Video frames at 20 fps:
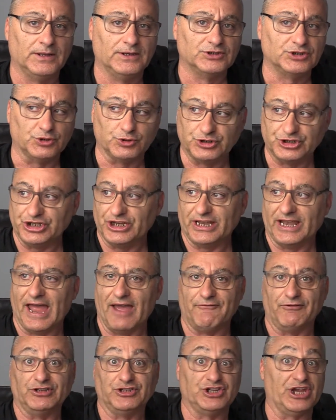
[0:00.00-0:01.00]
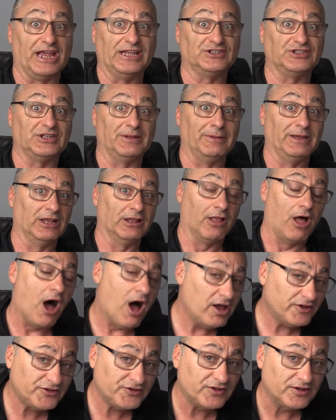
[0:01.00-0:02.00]
so she can have a chance to be
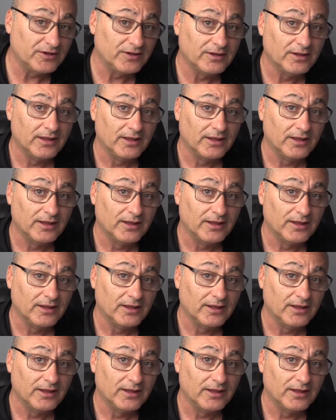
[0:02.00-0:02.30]
lost?